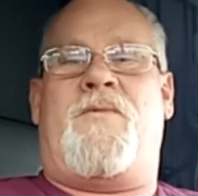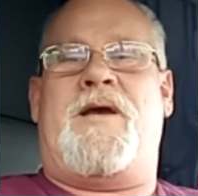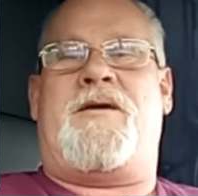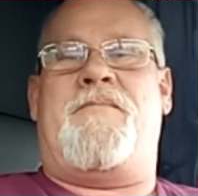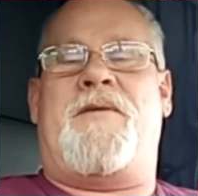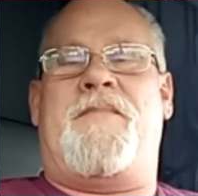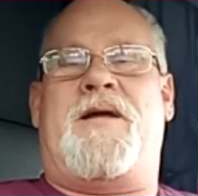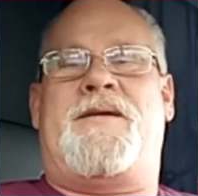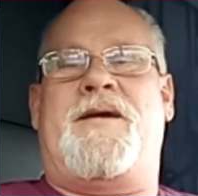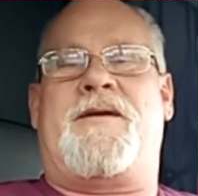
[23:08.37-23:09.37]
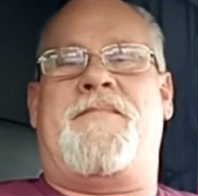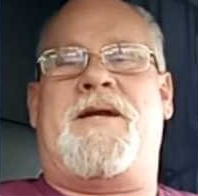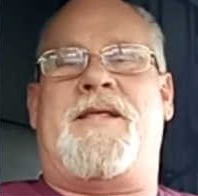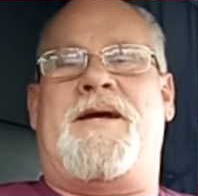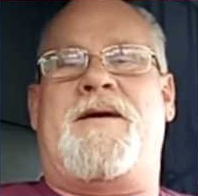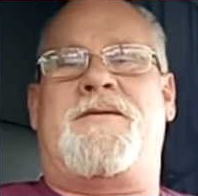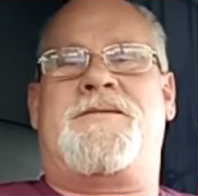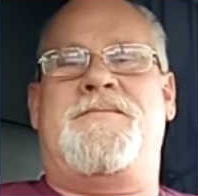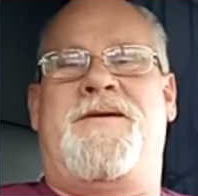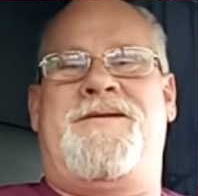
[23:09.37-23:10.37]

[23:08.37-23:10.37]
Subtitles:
wake them up and I'd kick them out of the house.